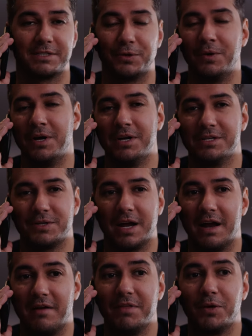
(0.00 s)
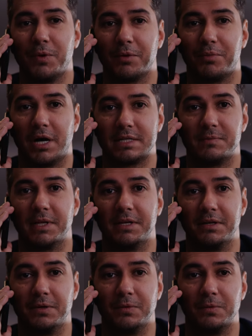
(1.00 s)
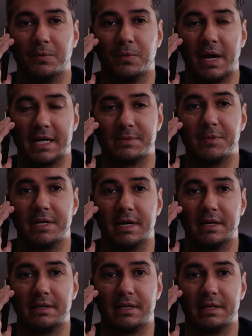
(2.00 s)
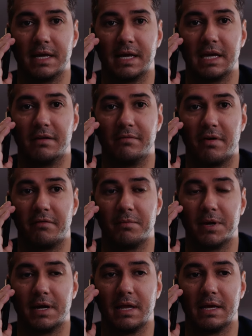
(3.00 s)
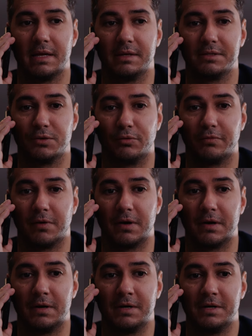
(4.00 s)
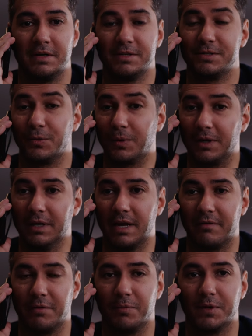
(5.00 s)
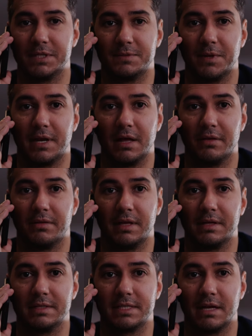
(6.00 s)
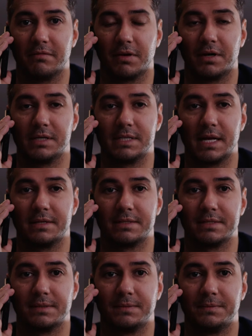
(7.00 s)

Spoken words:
So everything we could possibly do has been done to take care of everybody, and so far, so good. Everyone's been healthy and safe on our sets.